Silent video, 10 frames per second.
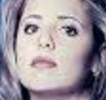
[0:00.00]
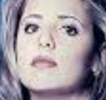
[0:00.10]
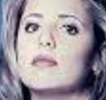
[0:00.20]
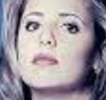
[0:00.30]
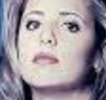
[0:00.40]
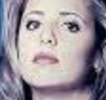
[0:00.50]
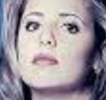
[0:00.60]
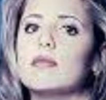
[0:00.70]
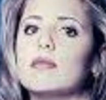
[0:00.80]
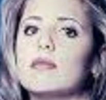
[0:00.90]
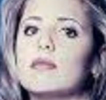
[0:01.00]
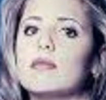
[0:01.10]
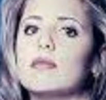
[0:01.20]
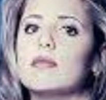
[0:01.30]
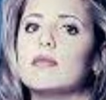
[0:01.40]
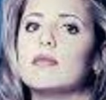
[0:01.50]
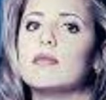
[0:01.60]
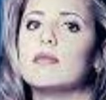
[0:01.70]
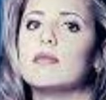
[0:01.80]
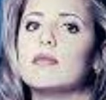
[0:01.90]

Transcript: No words are spoken by the person on screen.